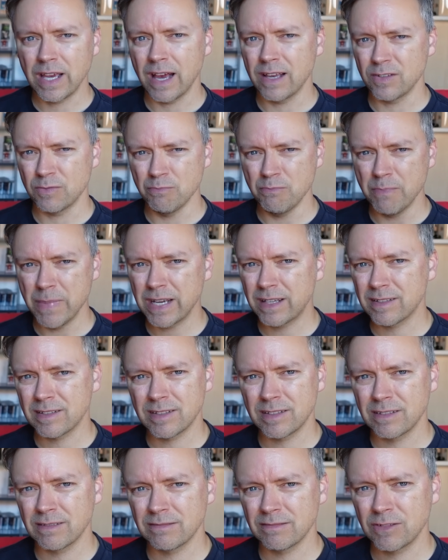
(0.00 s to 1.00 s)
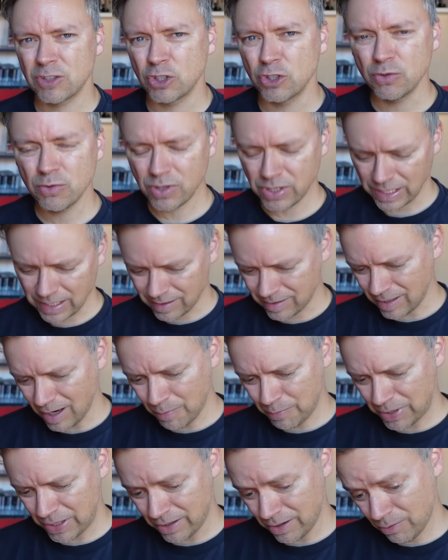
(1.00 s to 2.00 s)
has mixed 2 things
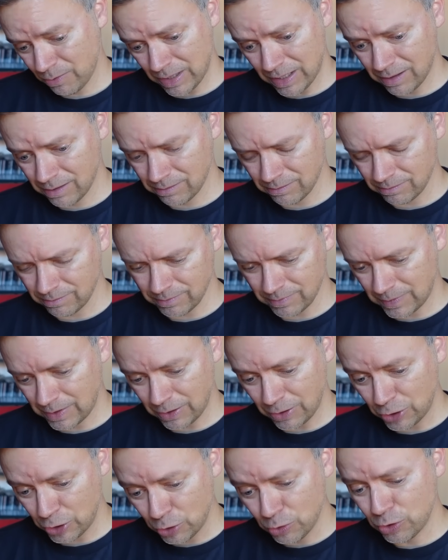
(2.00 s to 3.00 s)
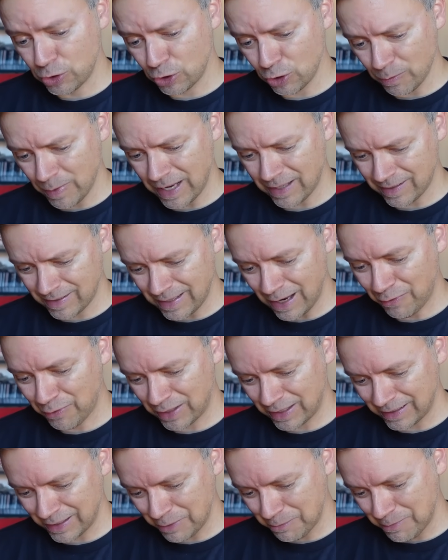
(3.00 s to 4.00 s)
up here. Well, YouTube has definitely